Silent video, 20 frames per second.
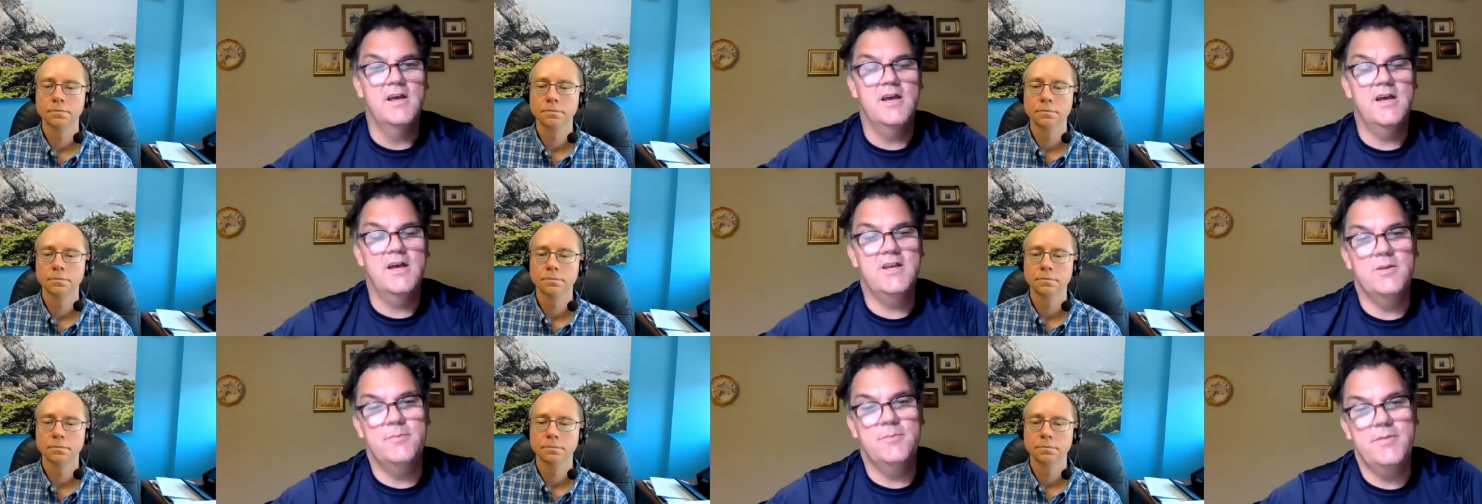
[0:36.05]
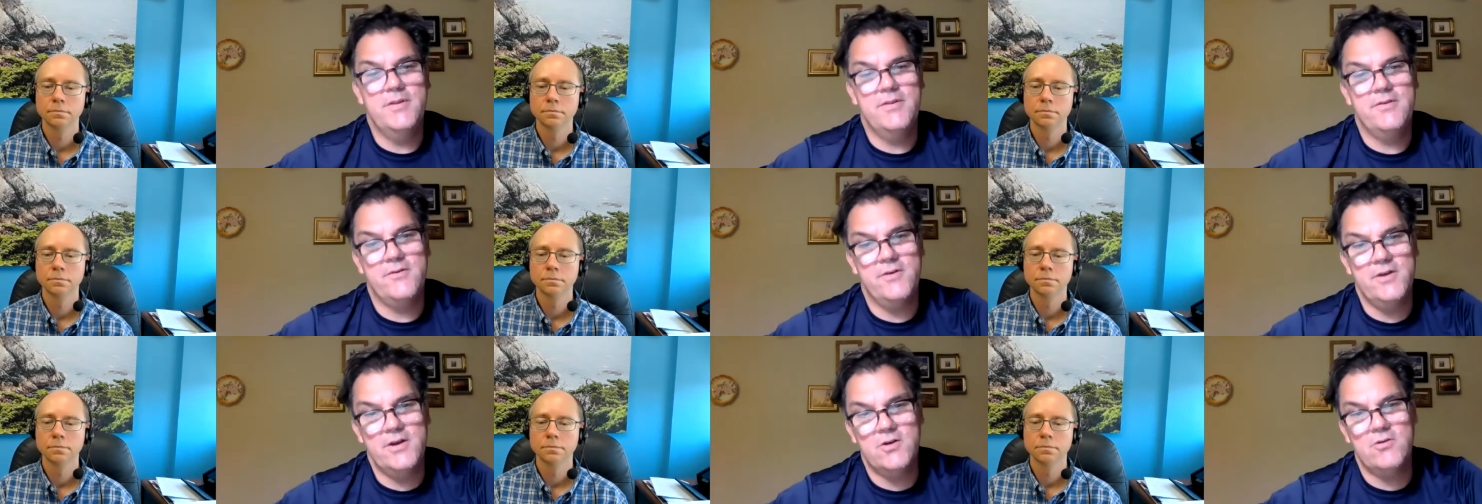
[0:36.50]
Speaker 1: and number
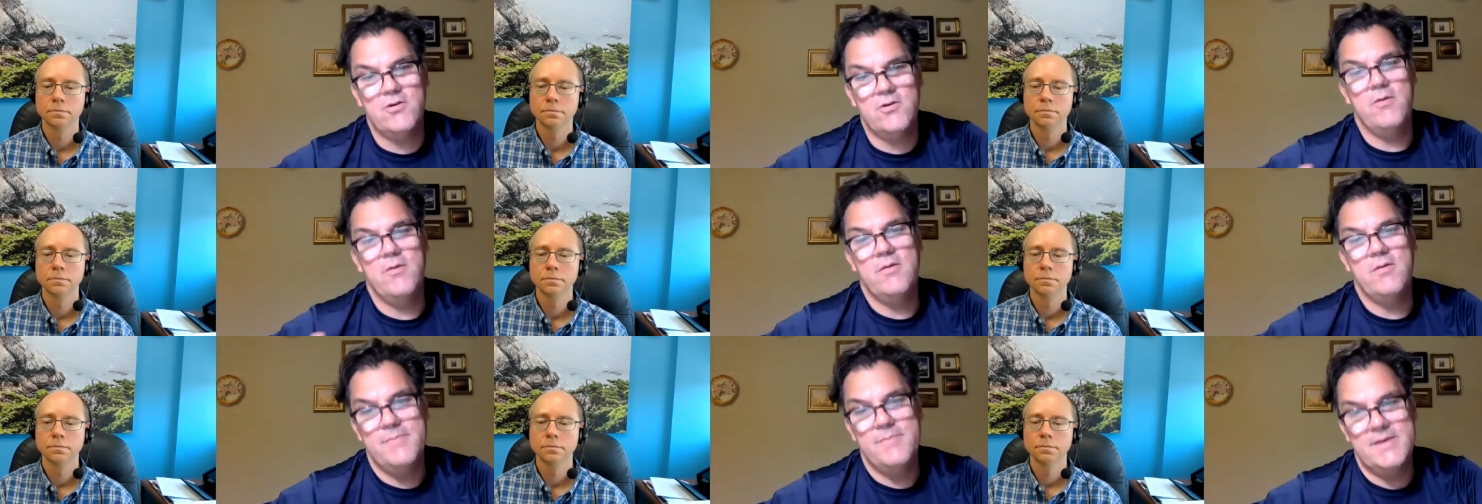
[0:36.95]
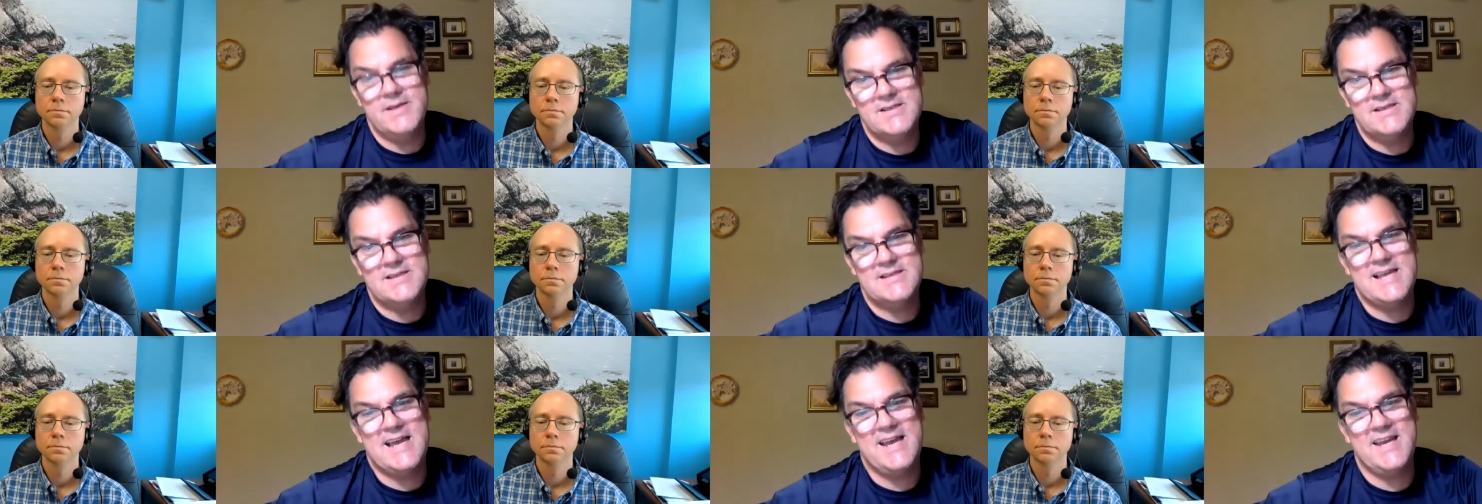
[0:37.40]
three, growing
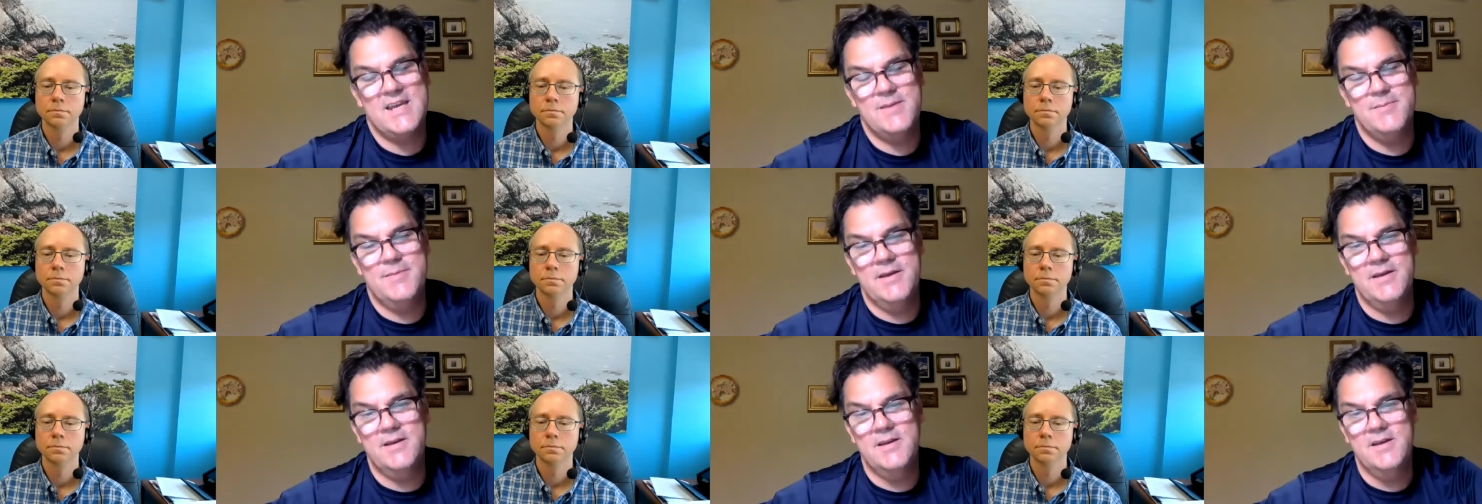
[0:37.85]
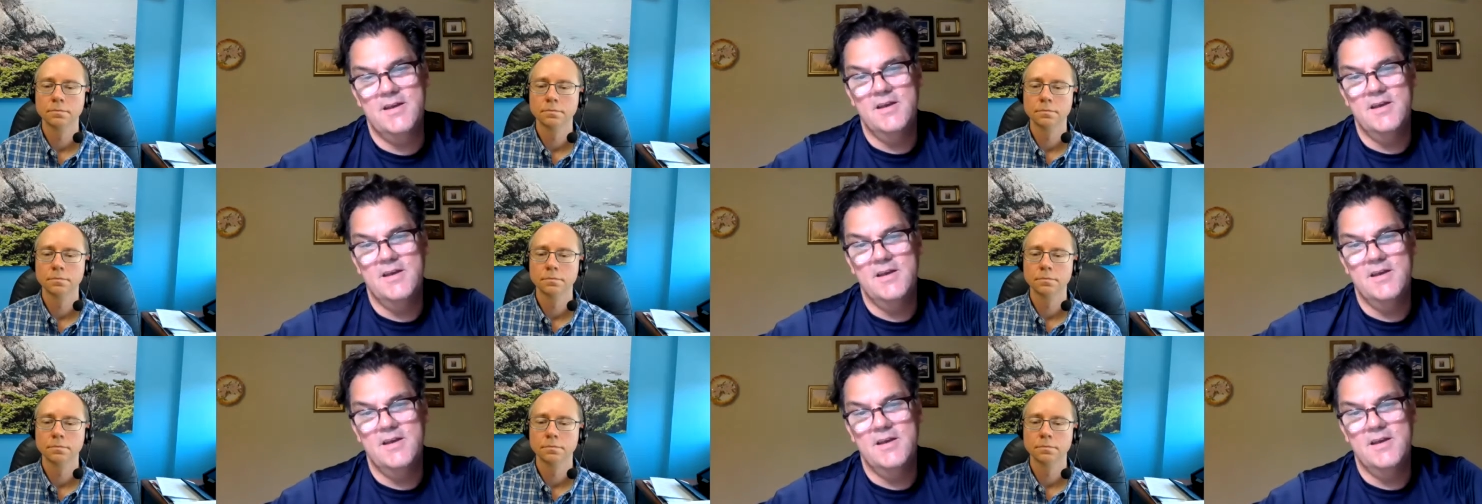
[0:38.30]
business acumen.